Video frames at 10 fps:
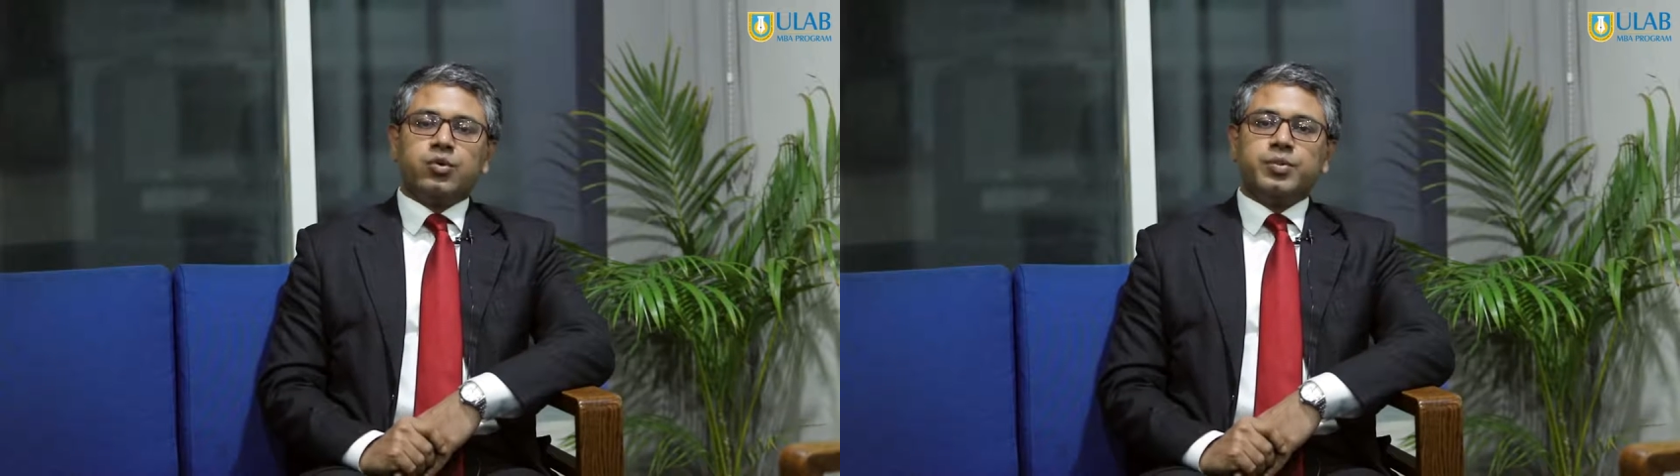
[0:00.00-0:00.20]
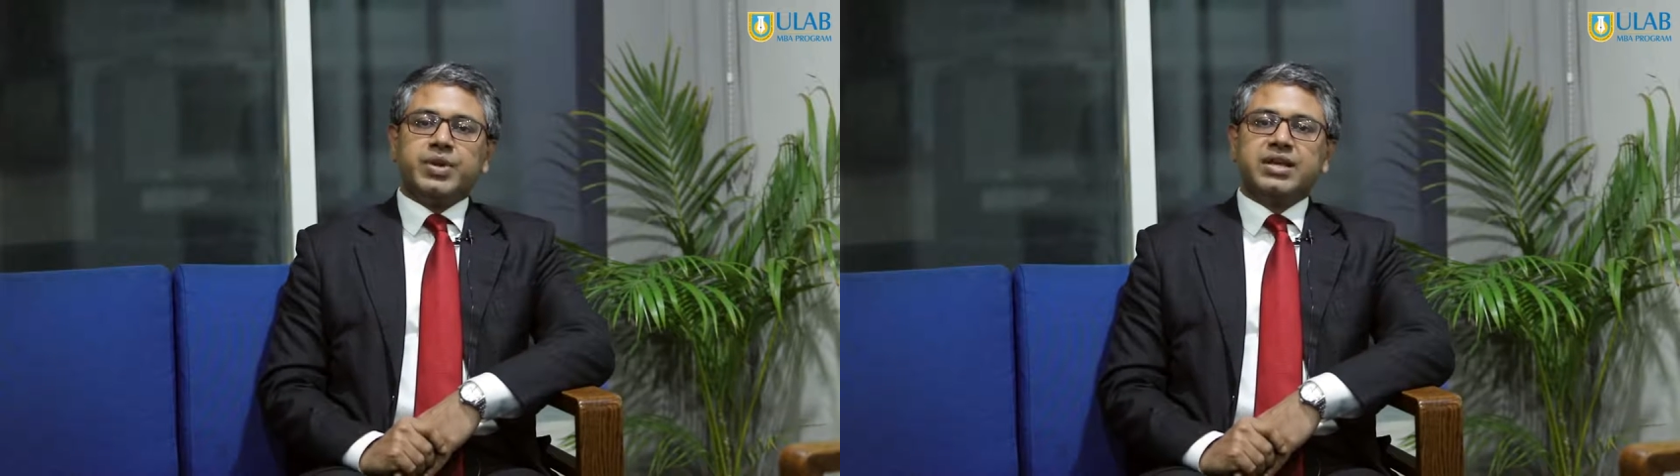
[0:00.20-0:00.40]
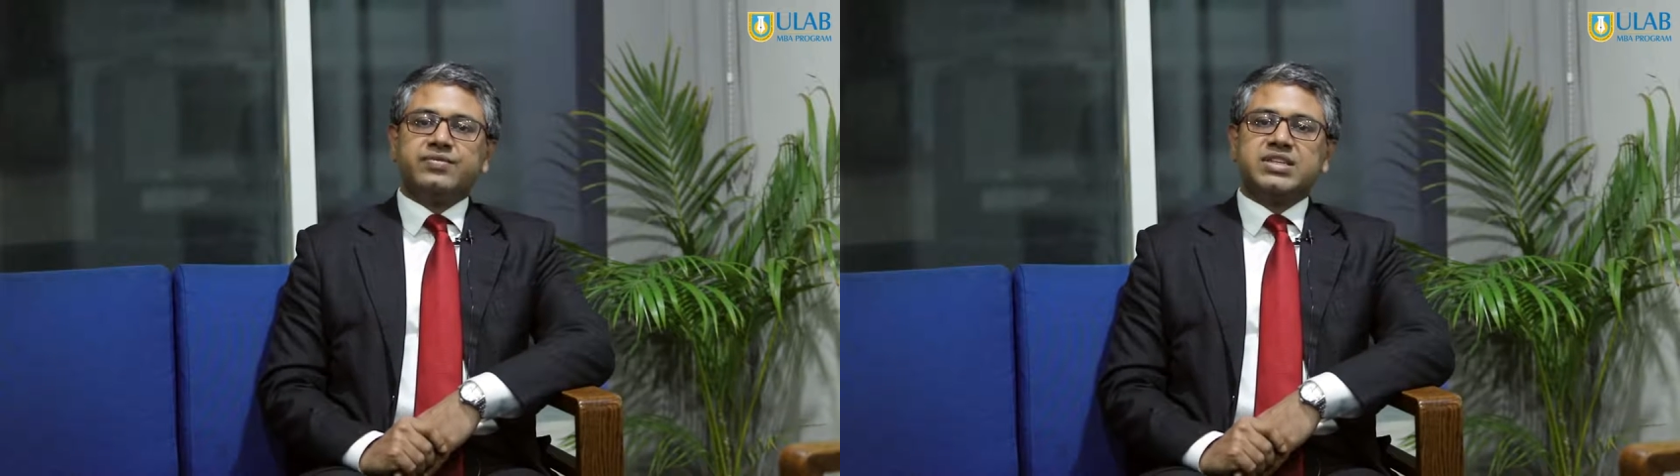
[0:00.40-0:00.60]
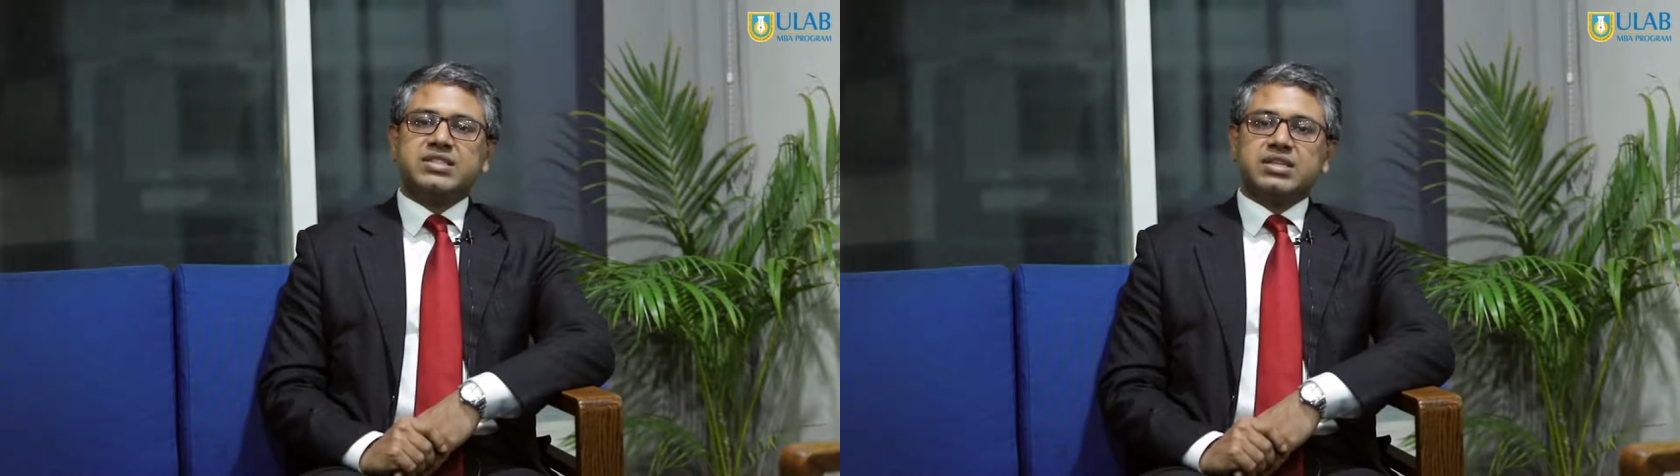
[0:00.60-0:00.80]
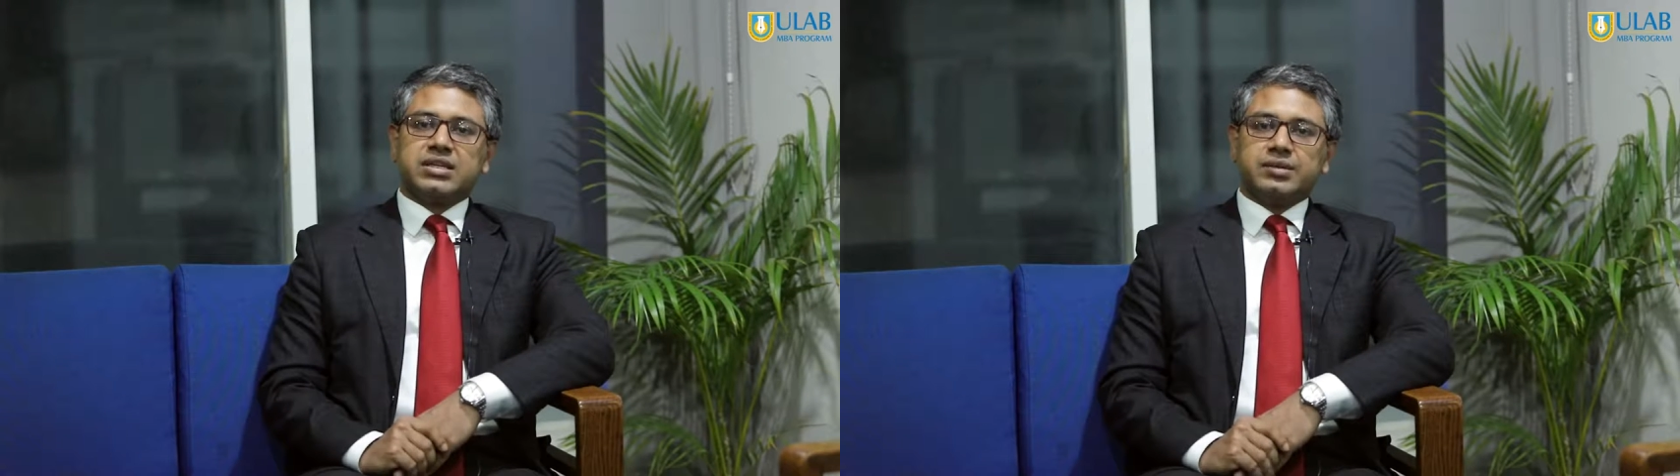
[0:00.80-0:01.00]
We believe
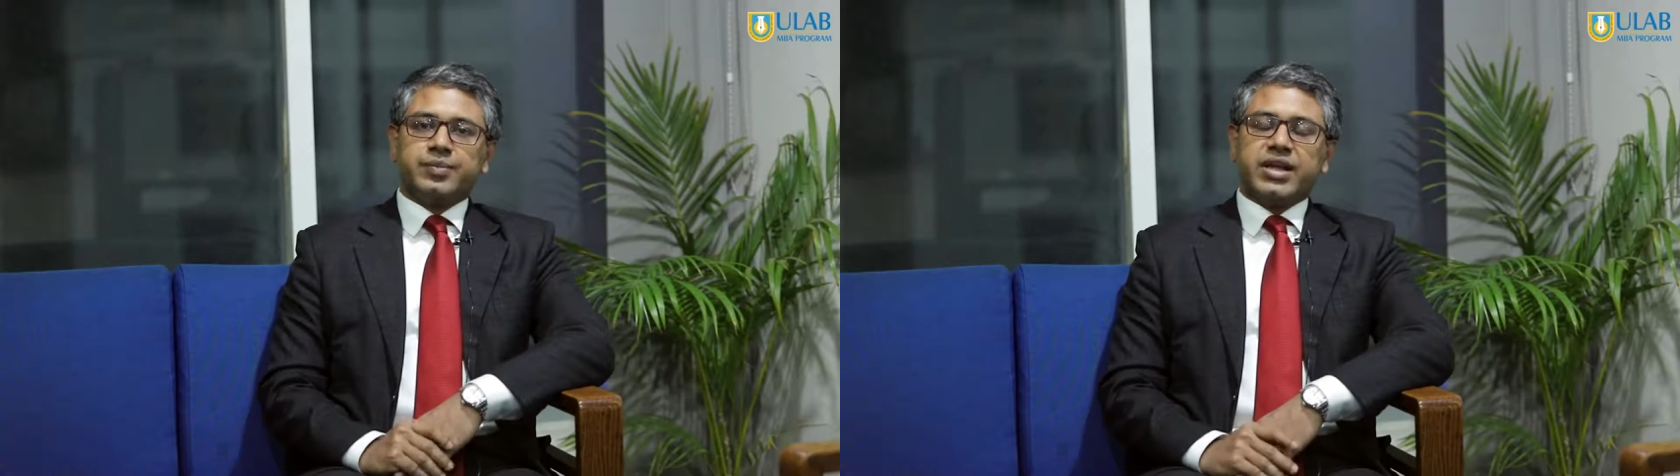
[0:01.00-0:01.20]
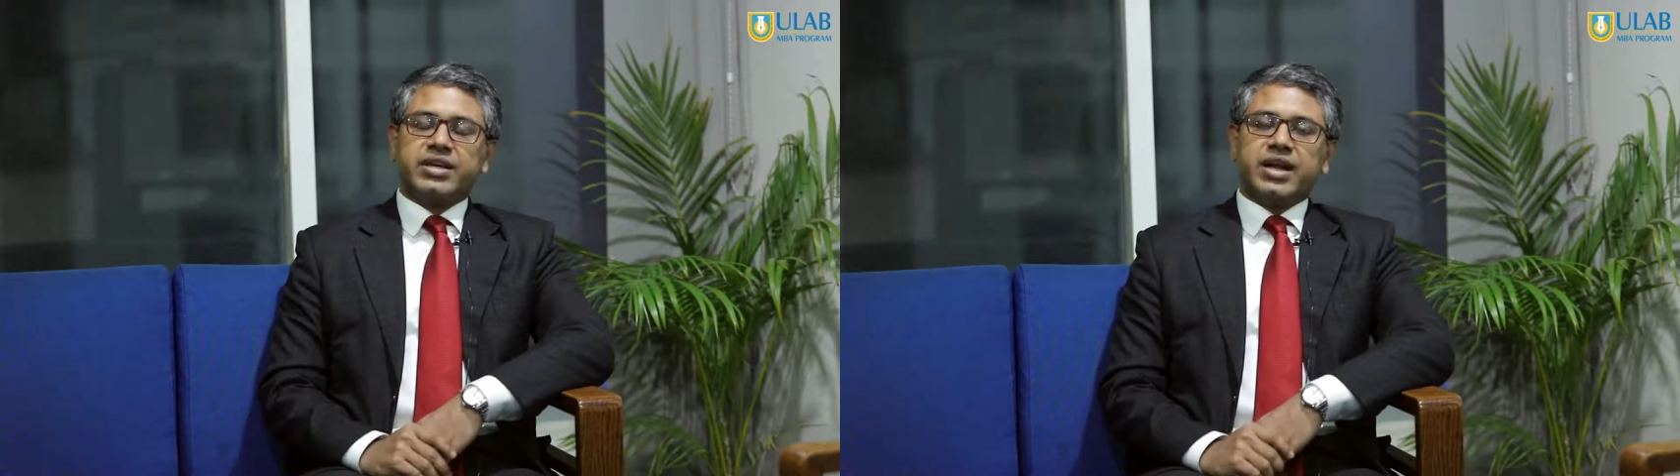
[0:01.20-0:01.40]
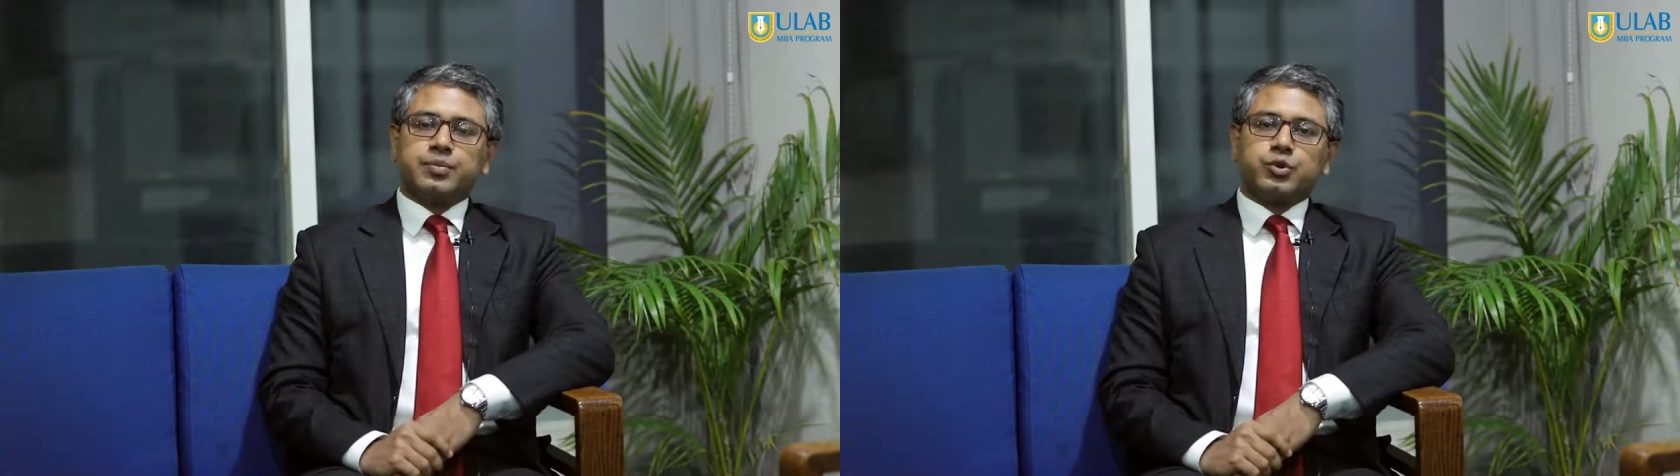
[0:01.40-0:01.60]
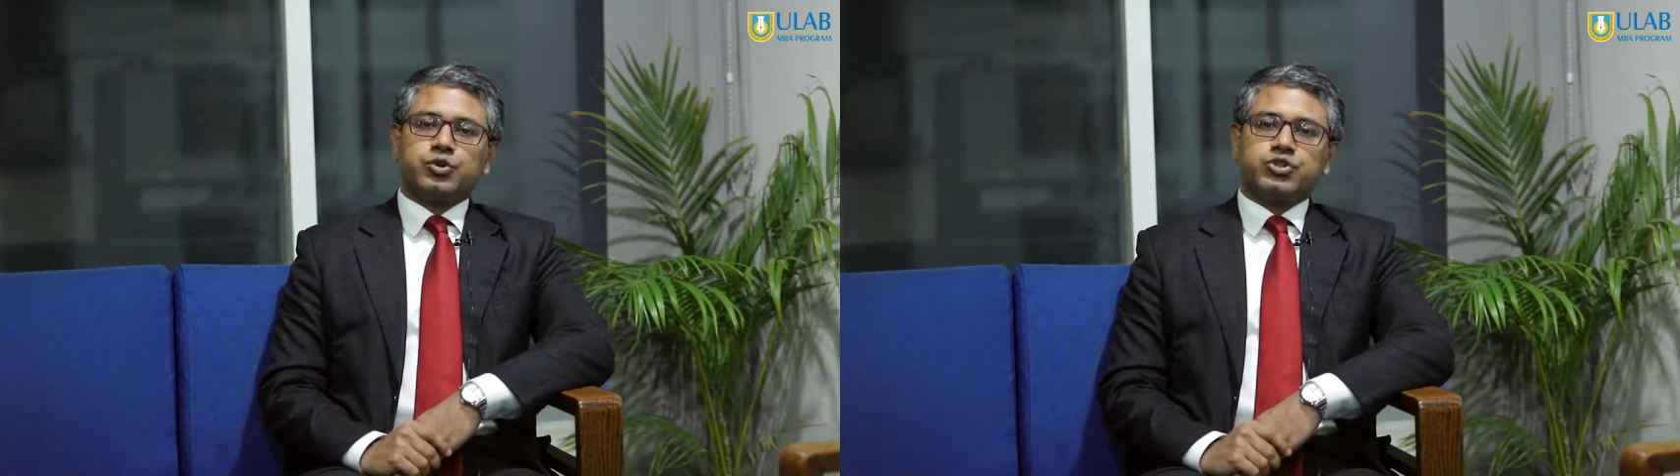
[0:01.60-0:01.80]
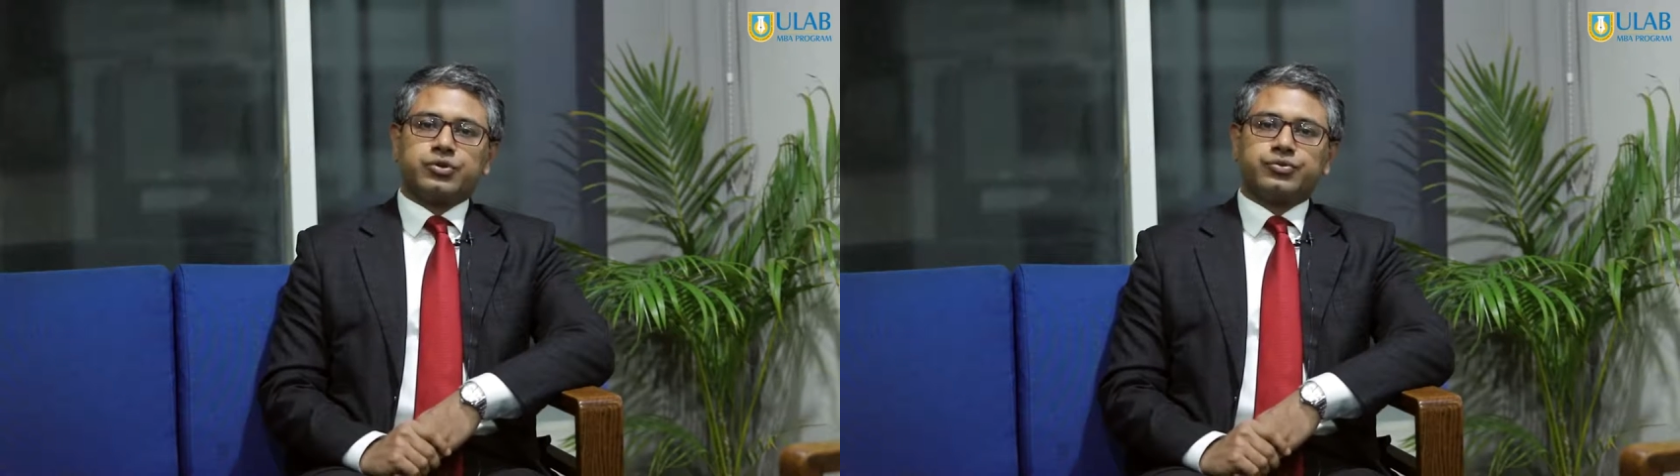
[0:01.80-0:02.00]
this blended
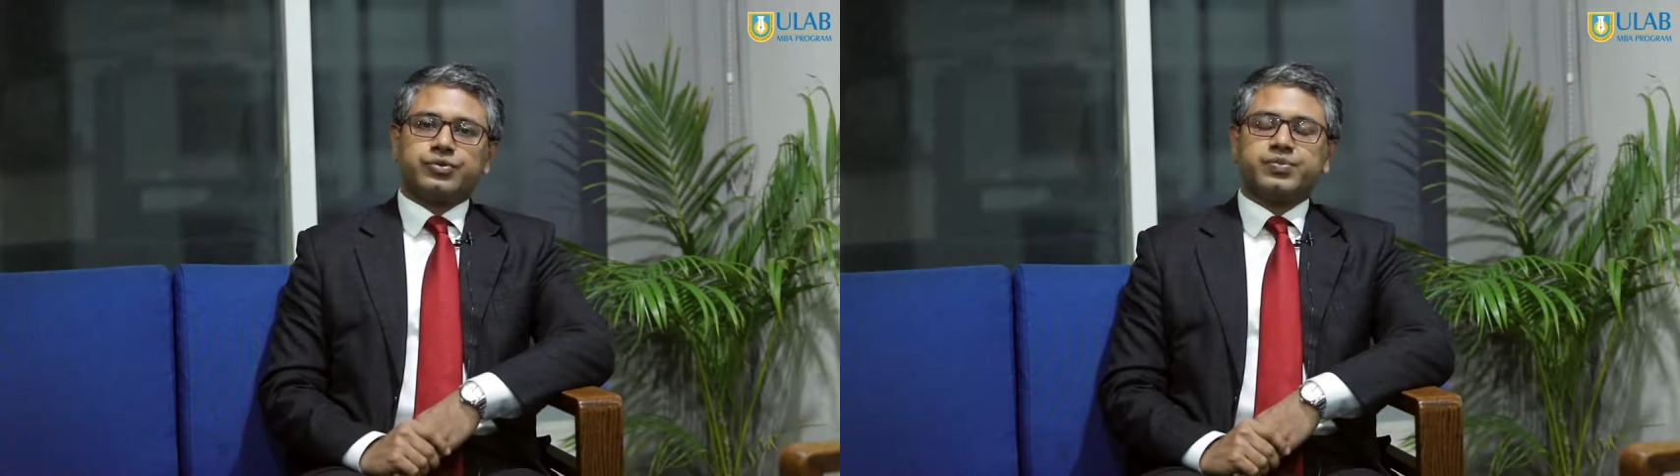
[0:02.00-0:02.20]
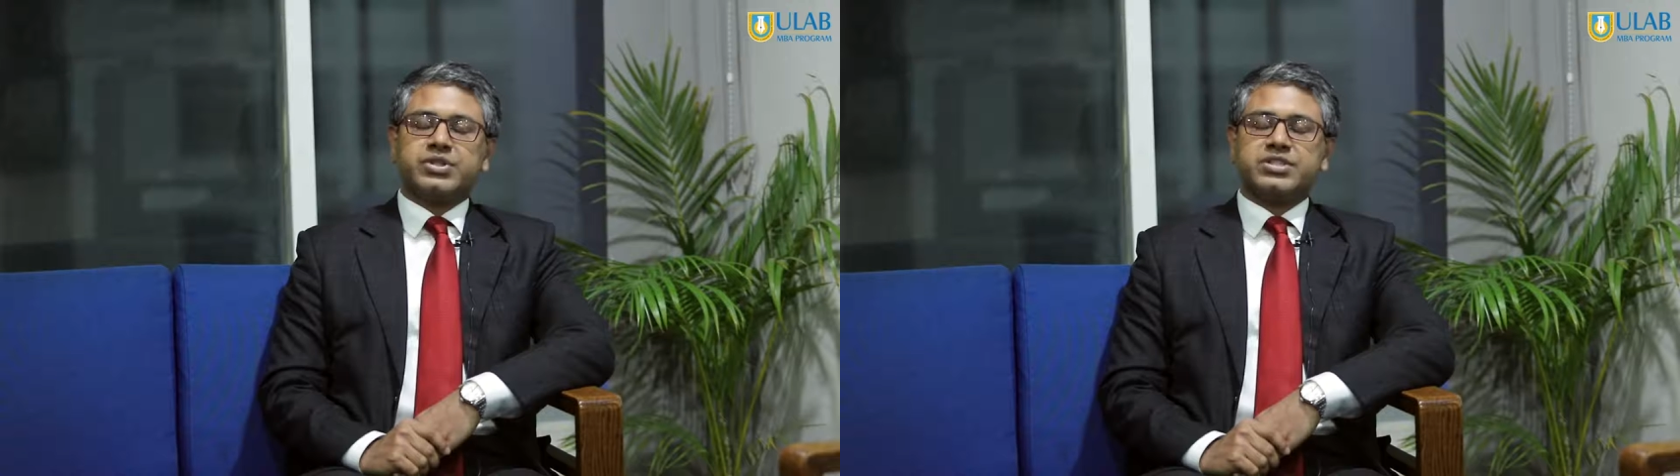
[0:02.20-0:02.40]
approach of